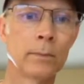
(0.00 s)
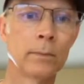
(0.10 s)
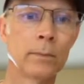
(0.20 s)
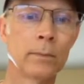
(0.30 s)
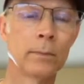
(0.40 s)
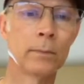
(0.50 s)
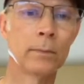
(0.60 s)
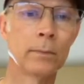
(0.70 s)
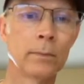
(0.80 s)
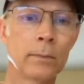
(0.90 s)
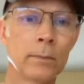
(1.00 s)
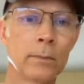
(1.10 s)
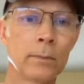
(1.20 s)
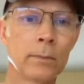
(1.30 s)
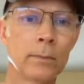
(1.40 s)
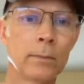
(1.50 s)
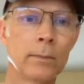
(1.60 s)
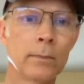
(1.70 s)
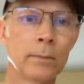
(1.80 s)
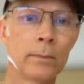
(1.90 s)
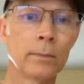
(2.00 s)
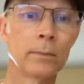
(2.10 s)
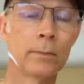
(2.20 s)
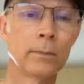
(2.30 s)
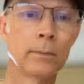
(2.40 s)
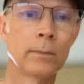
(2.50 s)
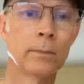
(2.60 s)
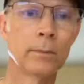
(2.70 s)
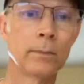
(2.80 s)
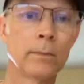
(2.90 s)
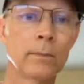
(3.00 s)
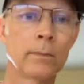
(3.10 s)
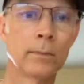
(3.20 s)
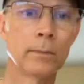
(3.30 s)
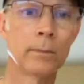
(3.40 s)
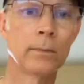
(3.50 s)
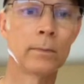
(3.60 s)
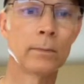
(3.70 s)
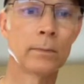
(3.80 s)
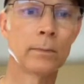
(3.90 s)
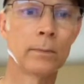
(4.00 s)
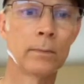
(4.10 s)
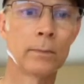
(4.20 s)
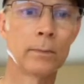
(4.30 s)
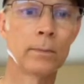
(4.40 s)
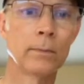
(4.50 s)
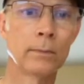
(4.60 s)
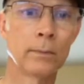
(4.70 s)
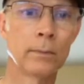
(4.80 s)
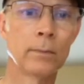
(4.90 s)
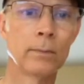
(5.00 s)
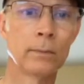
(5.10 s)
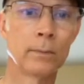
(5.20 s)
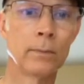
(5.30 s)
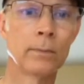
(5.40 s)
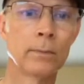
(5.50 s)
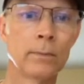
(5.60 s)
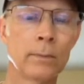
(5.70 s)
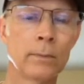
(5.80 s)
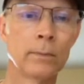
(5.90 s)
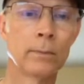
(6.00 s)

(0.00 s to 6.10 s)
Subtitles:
The person shown says nothing.